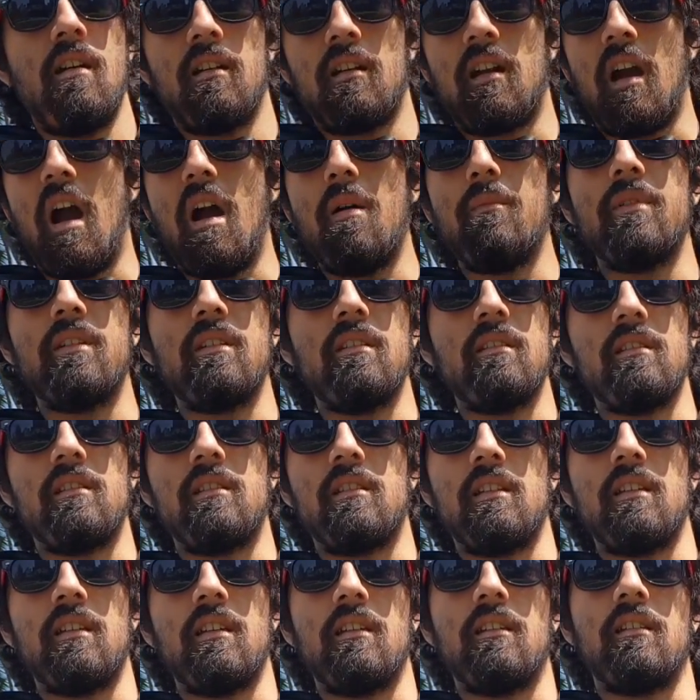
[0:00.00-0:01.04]
common to
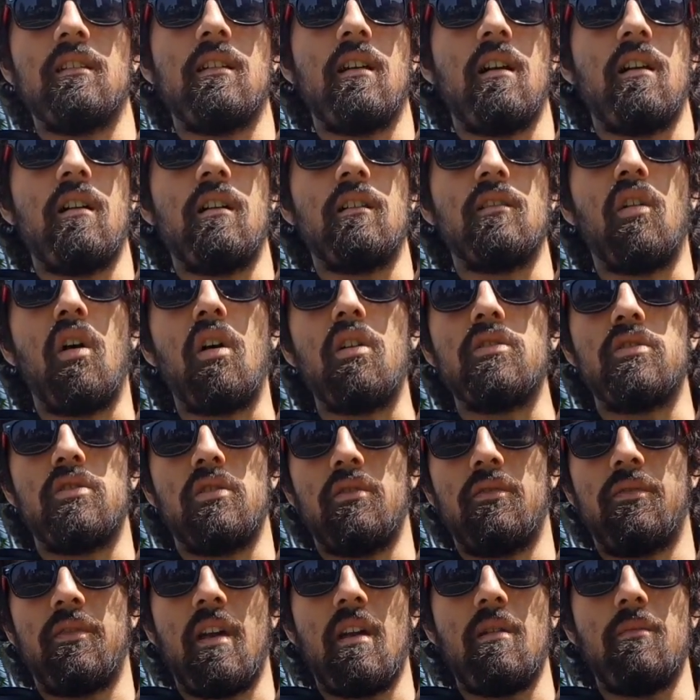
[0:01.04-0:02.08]
see
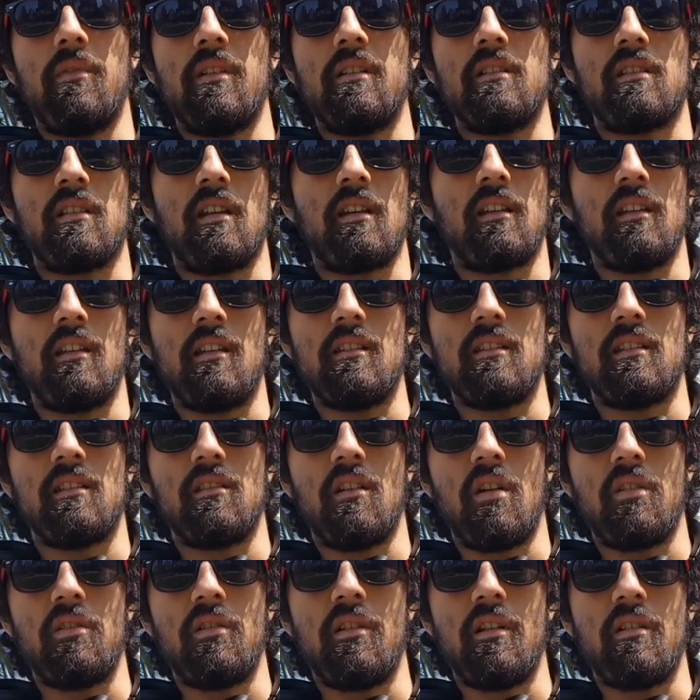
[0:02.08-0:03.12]
larger families like it is in
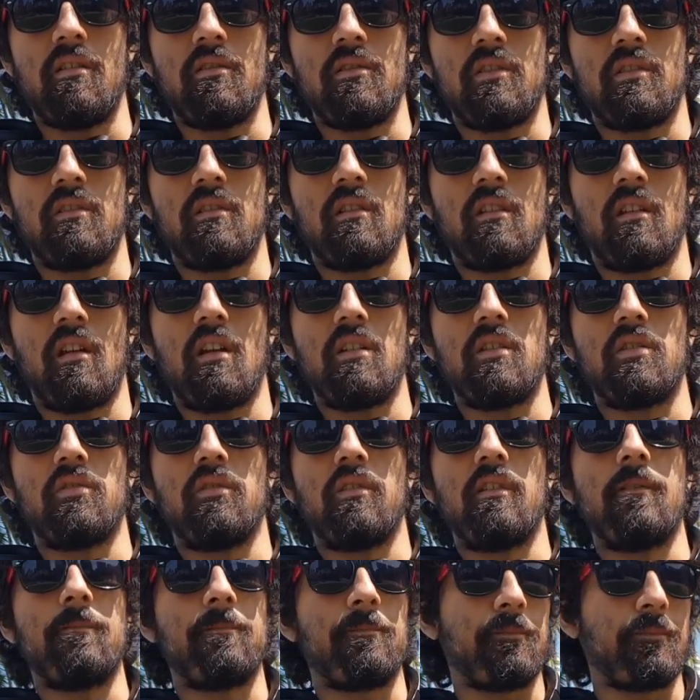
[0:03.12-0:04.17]
other areas of the
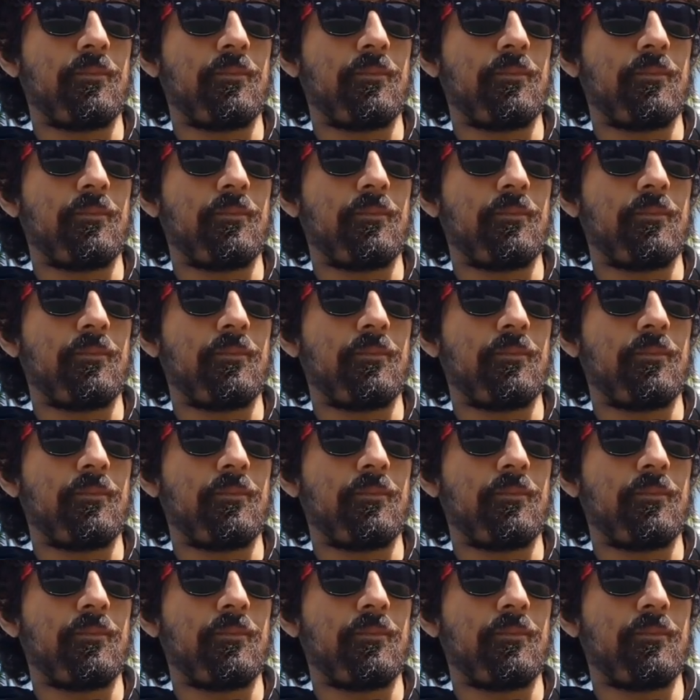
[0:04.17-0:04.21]
country.